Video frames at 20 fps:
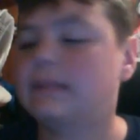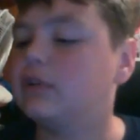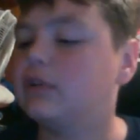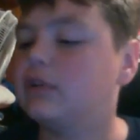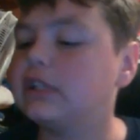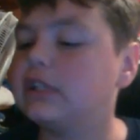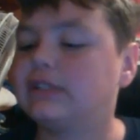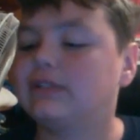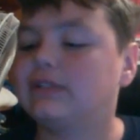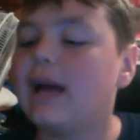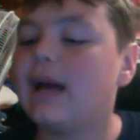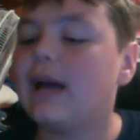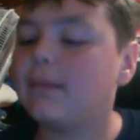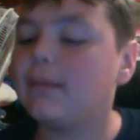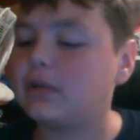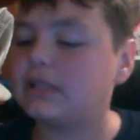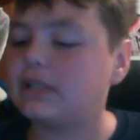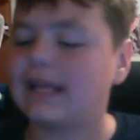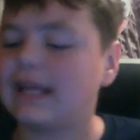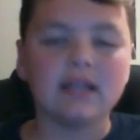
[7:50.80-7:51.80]
good rap
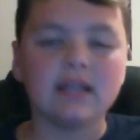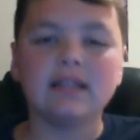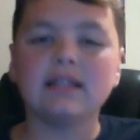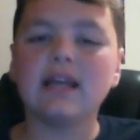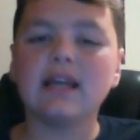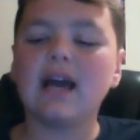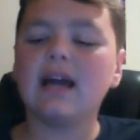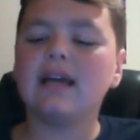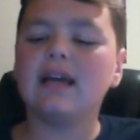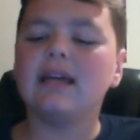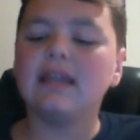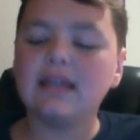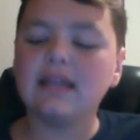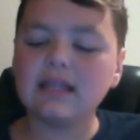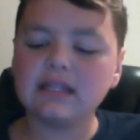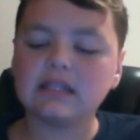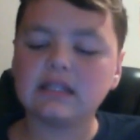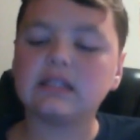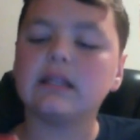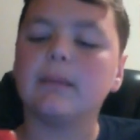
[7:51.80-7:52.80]
music. Now,
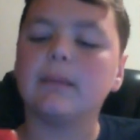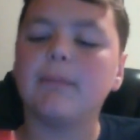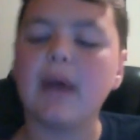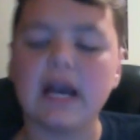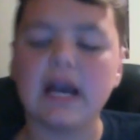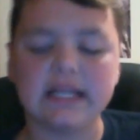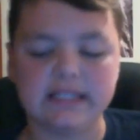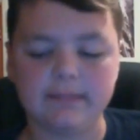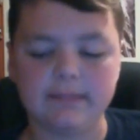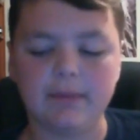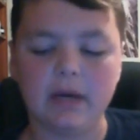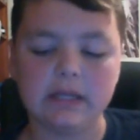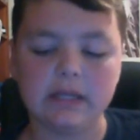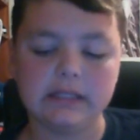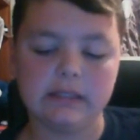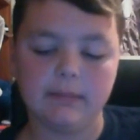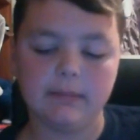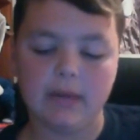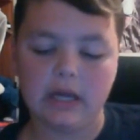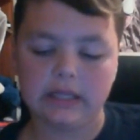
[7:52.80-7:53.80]
here's the best part
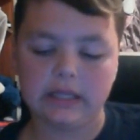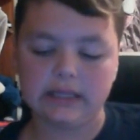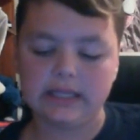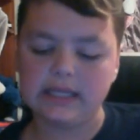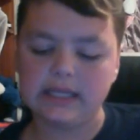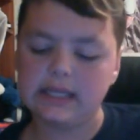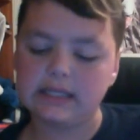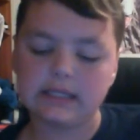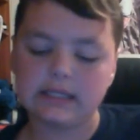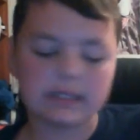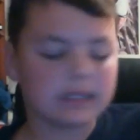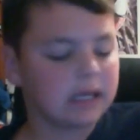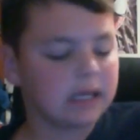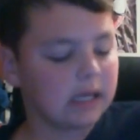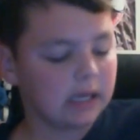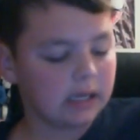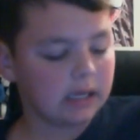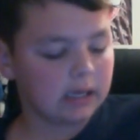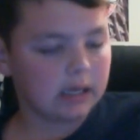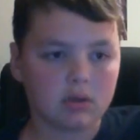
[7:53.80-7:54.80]
about this.
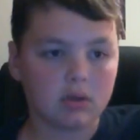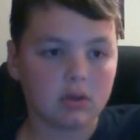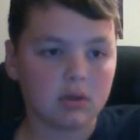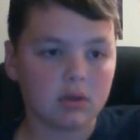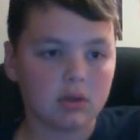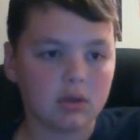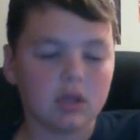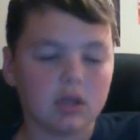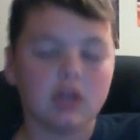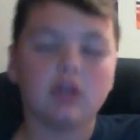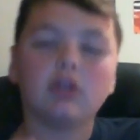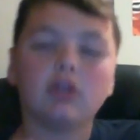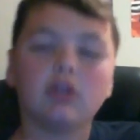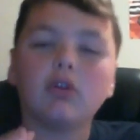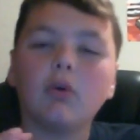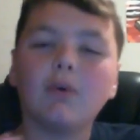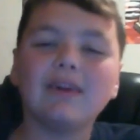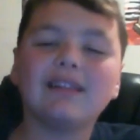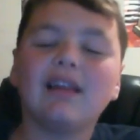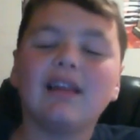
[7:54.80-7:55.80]
You know
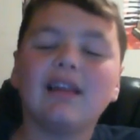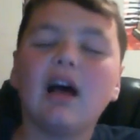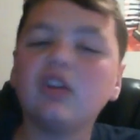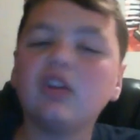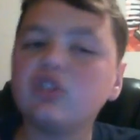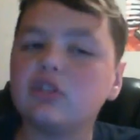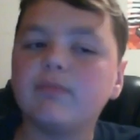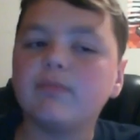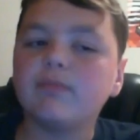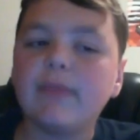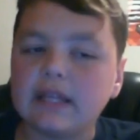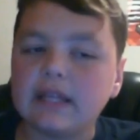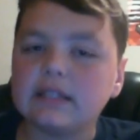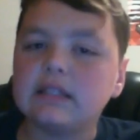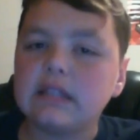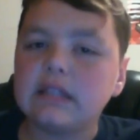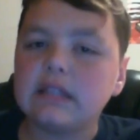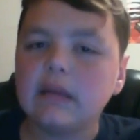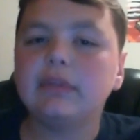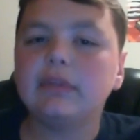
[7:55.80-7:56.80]
what? I'll just make it
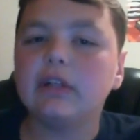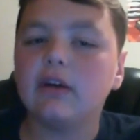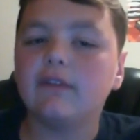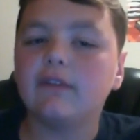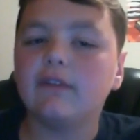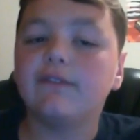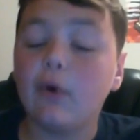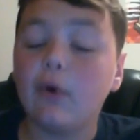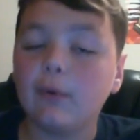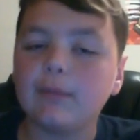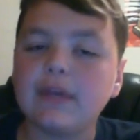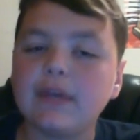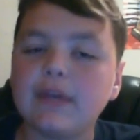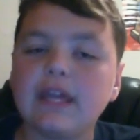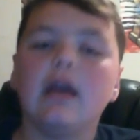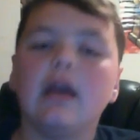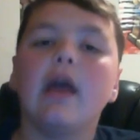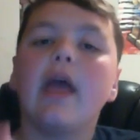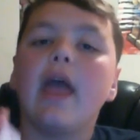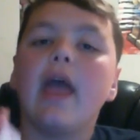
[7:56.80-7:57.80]
simpler for
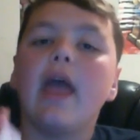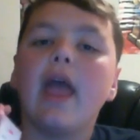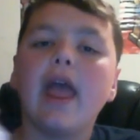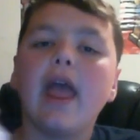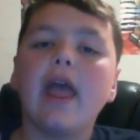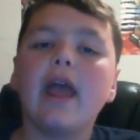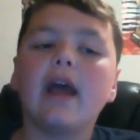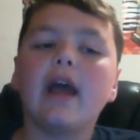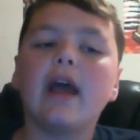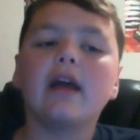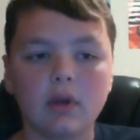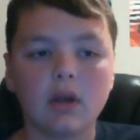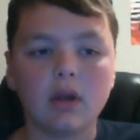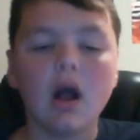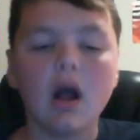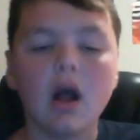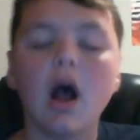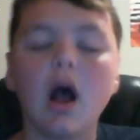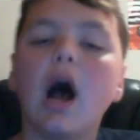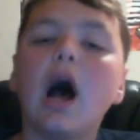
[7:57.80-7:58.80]
me, and
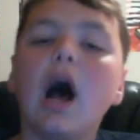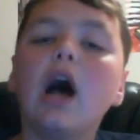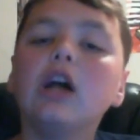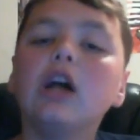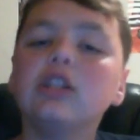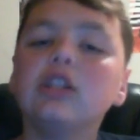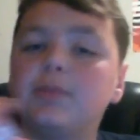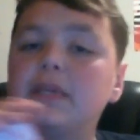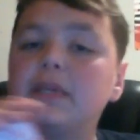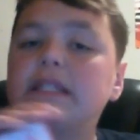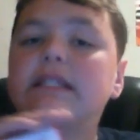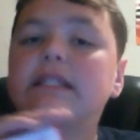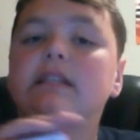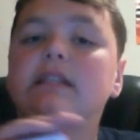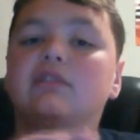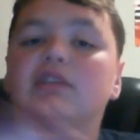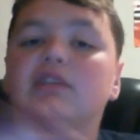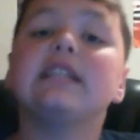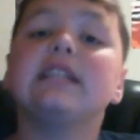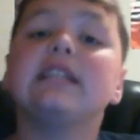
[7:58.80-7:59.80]
I'll just put this
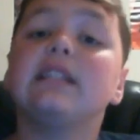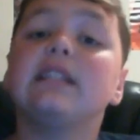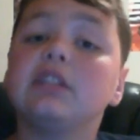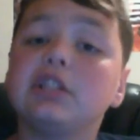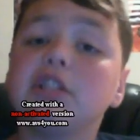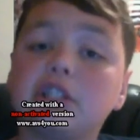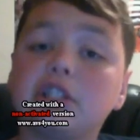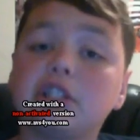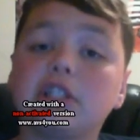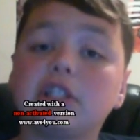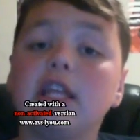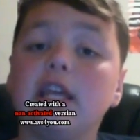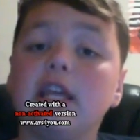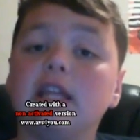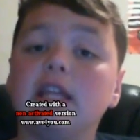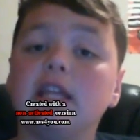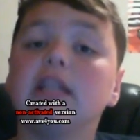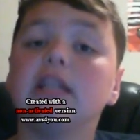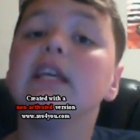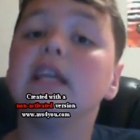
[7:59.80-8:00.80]
right on the
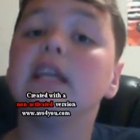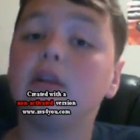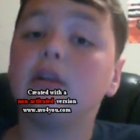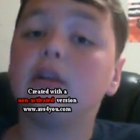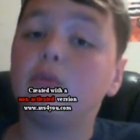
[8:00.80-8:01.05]
screen in